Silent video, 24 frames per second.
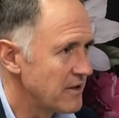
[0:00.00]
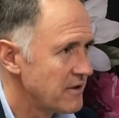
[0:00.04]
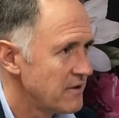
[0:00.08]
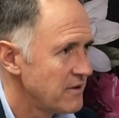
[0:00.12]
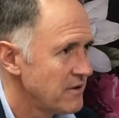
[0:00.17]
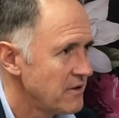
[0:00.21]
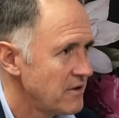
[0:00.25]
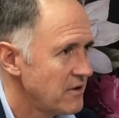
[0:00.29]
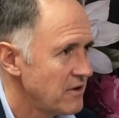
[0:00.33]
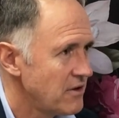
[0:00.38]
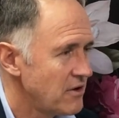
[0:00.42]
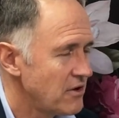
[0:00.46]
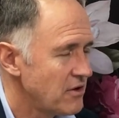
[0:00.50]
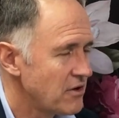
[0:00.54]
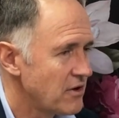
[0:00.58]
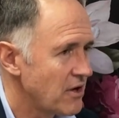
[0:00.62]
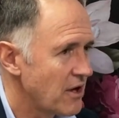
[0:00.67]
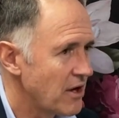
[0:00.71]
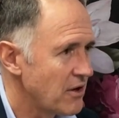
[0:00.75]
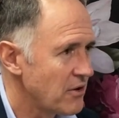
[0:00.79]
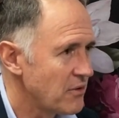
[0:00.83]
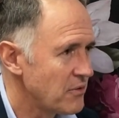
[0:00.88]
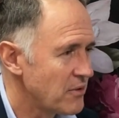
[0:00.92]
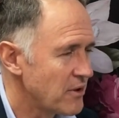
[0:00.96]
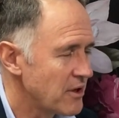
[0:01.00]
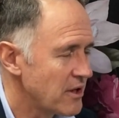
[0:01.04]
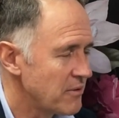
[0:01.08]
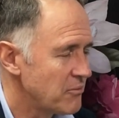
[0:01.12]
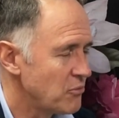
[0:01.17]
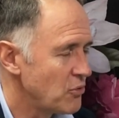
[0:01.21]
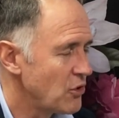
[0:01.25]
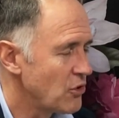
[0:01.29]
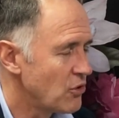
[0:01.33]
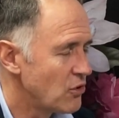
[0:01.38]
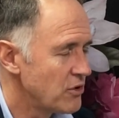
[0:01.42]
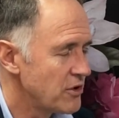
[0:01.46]
You know,
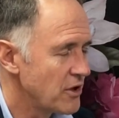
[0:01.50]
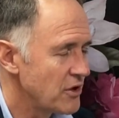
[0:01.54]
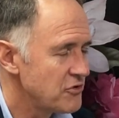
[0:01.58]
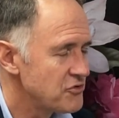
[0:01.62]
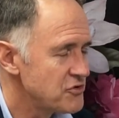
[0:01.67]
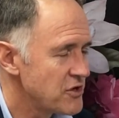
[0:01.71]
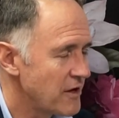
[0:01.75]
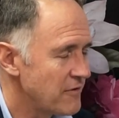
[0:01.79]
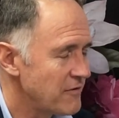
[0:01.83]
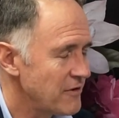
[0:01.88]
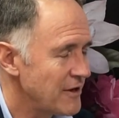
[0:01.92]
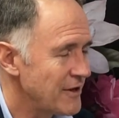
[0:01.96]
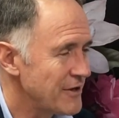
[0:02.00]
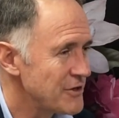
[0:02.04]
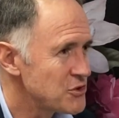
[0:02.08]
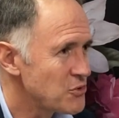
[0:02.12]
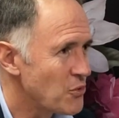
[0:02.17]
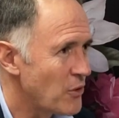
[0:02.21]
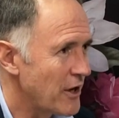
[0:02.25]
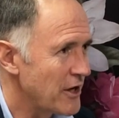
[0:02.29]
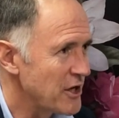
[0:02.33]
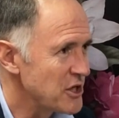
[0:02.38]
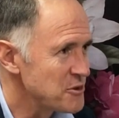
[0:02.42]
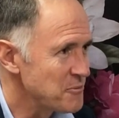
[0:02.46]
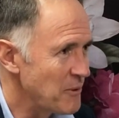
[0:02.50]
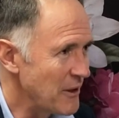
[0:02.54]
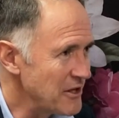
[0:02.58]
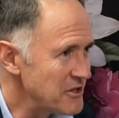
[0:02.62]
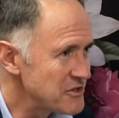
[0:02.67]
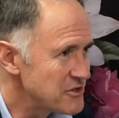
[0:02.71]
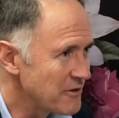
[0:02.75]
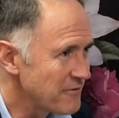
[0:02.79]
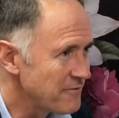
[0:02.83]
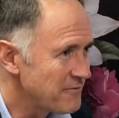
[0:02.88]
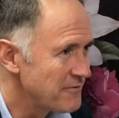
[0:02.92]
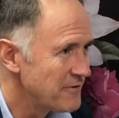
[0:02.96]
we all know traveling is quite
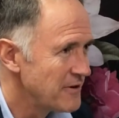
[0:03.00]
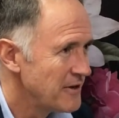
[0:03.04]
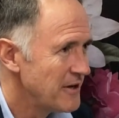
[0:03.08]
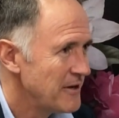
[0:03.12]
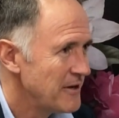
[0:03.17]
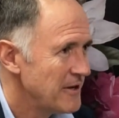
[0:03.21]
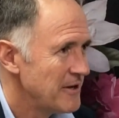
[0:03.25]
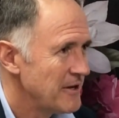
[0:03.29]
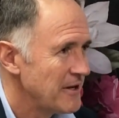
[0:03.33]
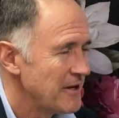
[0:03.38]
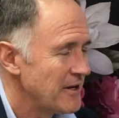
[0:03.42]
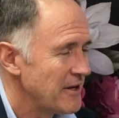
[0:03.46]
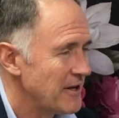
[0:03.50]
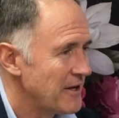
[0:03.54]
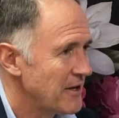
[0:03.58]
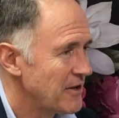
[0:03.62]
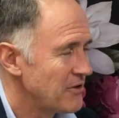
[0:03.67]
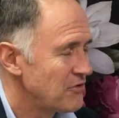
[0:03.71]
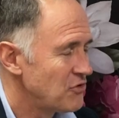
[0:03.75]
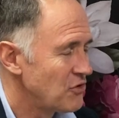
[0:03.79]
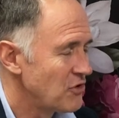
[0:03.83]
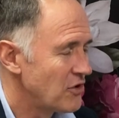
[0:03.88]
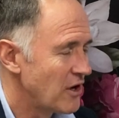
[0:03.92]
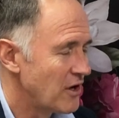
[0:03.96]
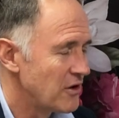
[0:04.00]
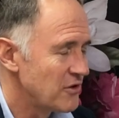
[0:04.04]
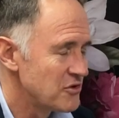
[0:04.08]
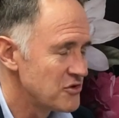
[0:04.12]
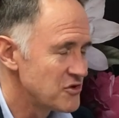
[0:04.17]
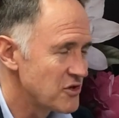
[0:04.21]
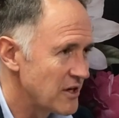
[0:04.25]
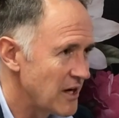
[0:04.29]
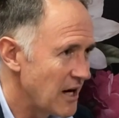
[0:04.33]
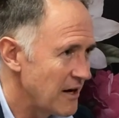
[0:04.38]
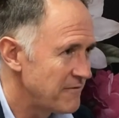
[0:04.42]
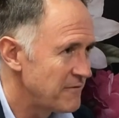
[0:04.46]
expensive to go to
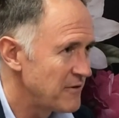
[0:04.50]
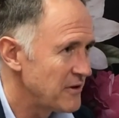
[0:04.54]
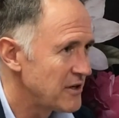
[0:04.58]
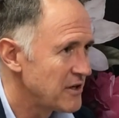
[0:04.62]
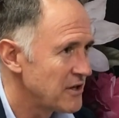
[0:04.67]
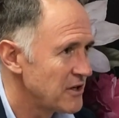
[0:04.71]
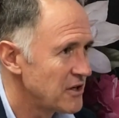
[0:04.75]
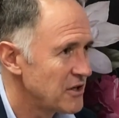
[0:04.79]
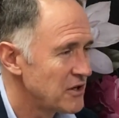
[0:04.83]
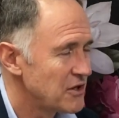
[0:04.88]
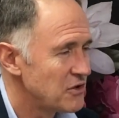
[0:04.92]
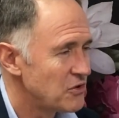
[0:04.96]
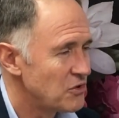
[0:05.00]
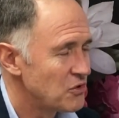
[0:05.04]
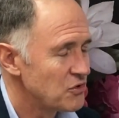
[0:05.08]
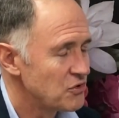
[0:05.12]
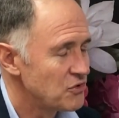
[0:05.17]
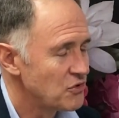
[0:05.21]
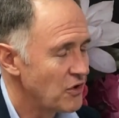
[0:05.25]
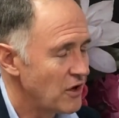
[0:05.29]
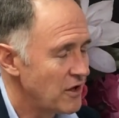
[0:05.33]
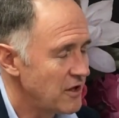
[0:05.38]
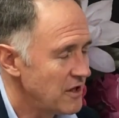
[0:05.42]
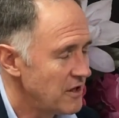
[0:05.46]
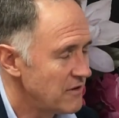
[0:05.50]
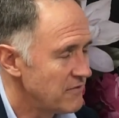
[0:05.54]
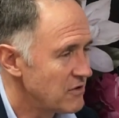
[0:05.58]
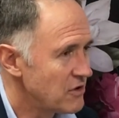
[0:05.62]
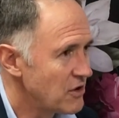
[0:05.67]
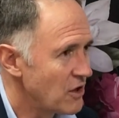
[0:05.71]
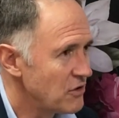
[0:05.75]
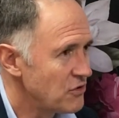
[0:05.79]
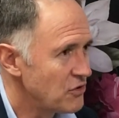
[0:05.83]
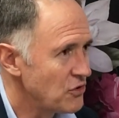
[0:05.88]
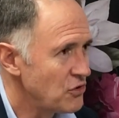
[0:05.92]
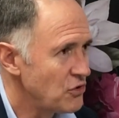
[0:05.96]
South Africa or to even
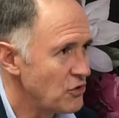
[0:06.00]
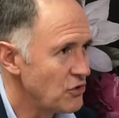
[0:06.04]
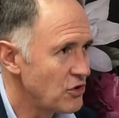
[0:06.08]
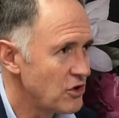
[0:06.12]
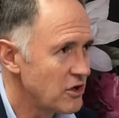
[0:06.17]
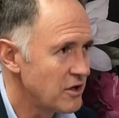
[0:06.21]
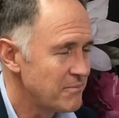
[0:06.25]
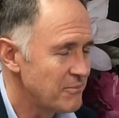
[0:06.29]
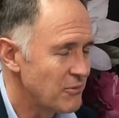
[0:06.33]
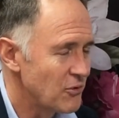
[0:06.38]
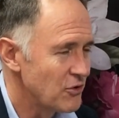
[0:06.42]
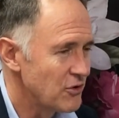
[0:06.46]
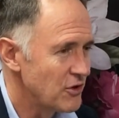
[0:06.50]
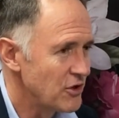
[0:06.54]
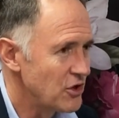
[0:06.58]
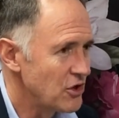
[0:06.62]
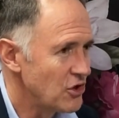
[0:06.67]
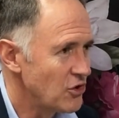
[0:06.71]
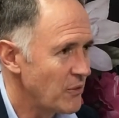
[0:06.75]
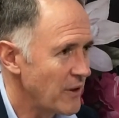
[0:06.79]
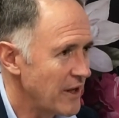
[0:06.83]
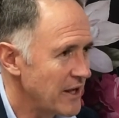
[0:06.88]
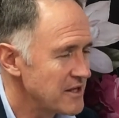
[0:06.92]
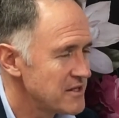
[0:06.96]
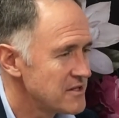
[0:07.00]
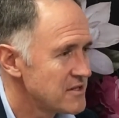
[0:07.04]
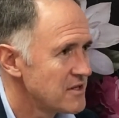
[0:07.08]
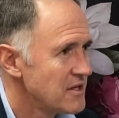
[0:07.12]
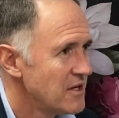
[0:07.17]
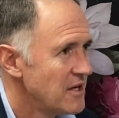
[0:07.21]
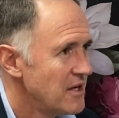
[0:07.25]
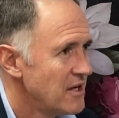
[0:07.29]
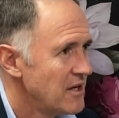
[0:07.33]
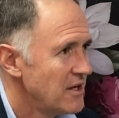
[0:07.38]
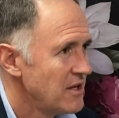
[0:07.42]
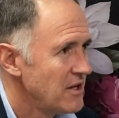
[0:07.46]
go to Europe or the US,
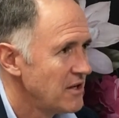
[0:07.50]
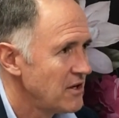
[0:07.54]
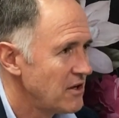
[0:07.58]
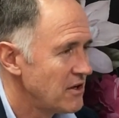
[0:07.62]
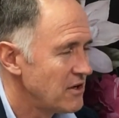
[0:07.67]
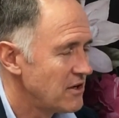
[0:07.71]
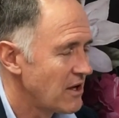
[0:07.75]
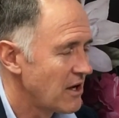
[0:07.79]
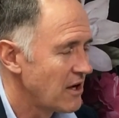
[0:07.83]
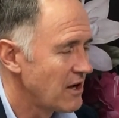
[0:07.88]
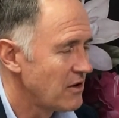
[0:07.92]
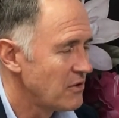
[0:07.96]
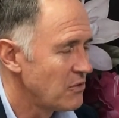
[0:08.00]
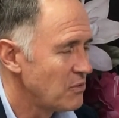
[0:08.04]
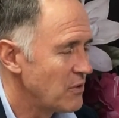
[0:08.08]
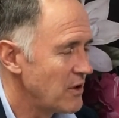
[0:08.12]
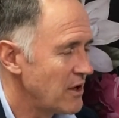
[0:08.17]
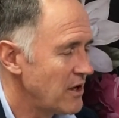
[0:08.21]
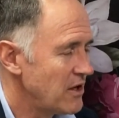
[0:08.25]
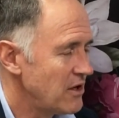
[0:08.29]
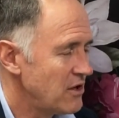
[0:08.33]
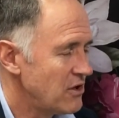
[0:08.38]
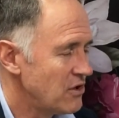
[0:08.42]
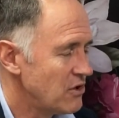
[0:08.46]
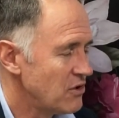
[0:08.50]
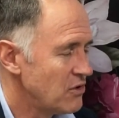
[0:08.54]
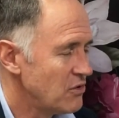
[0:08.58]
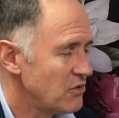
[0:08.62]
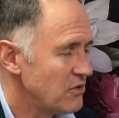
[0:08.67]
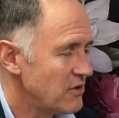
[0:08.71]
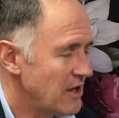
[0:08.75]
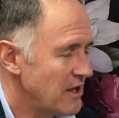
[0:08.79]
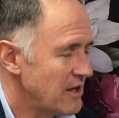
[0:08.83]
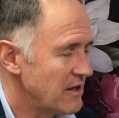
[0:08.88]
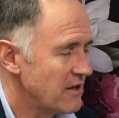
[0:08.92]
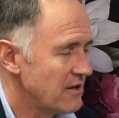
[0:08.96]
you know, where you
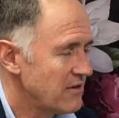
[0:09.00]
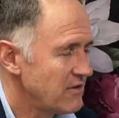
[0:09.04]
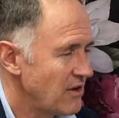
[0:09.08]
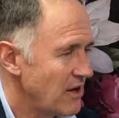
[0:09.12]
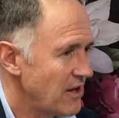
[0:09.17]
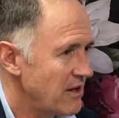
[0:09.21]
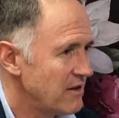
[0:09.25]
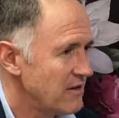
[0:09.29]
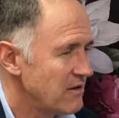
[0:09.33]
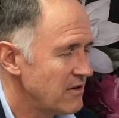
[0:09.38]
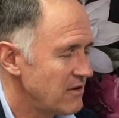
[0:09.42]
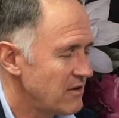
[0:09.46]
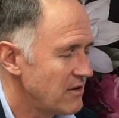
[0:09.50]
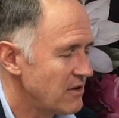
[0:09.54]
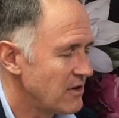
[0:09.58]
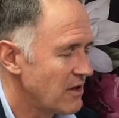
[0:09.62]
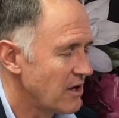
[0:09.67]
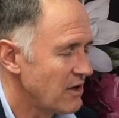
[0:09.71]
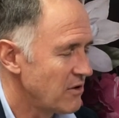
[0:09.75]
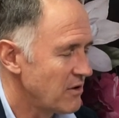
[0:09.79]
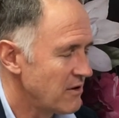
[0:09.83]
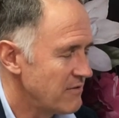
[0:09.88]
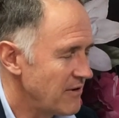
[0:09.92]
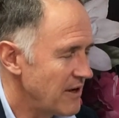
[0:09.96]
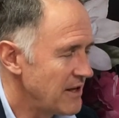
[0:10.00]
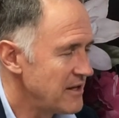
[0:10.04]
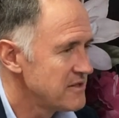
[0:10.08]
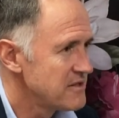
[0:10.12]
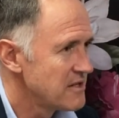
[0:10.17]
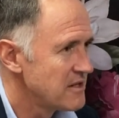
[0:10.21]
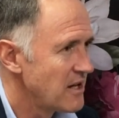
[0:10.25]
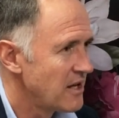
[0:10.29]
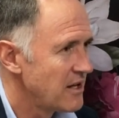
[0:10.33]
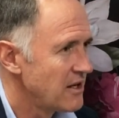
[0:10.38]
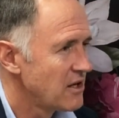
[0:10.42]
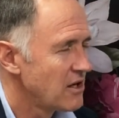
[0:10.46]
then attend, you know, events.
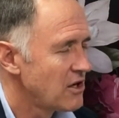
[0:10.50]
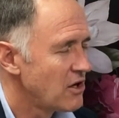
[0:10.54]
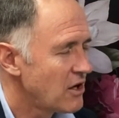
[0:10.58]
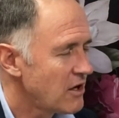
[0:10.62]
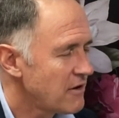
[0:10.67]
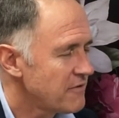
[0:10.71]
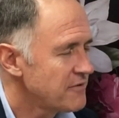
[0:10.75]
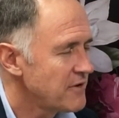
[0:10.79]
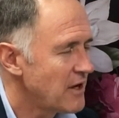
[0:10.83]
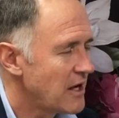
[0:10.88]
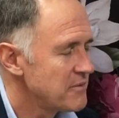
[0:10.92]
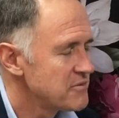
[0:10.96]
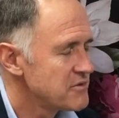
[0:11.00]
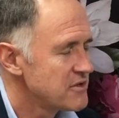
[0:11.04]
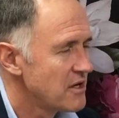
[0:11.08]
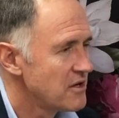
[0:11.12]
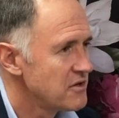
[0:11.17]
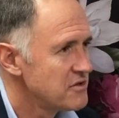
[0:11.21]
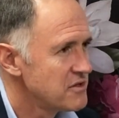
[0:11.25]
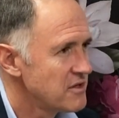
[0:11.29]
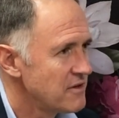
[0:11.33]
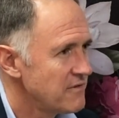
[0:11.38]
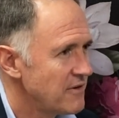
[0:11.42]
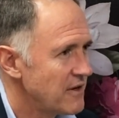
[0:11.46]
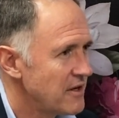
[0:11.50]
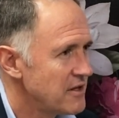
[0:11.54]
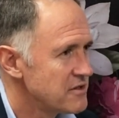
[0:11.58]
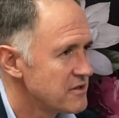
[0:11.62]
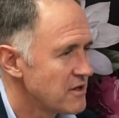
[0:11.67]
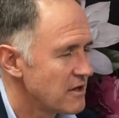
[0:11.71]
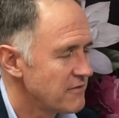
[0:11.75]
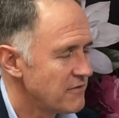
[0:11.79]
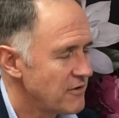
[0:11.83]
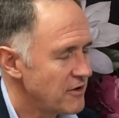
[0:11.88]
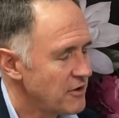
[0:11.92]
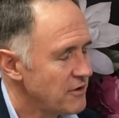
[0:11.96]
And a lot of times those events
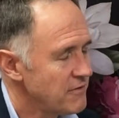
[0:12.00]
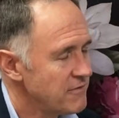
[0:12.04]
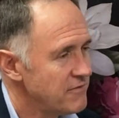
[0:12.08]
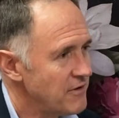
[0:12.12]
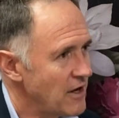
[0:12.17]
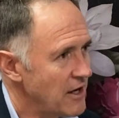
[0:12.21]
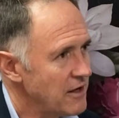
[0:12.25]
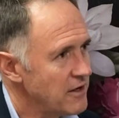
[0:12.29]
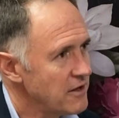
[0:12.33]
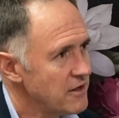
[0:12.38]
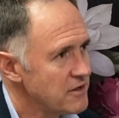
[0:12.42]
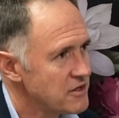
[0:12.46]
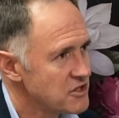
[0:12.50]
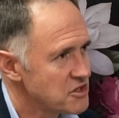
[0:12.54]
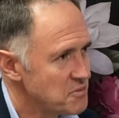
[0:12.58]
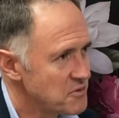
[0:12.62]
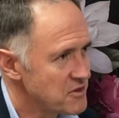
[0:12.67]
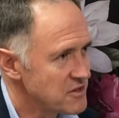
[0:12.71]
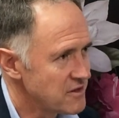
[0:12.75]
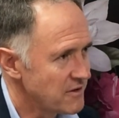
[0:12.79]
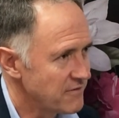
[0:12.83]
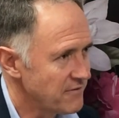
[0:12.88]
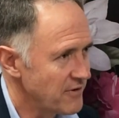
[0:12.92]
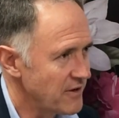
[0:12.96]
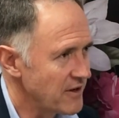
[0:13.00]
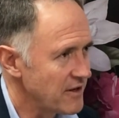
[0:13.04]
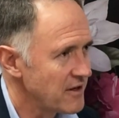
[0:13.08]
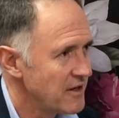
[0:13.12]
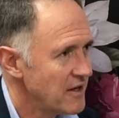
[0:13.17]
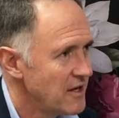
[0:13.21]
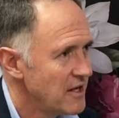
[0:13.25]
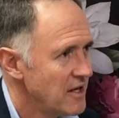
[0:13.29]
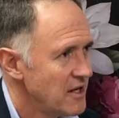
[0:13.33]
are very vendor specific.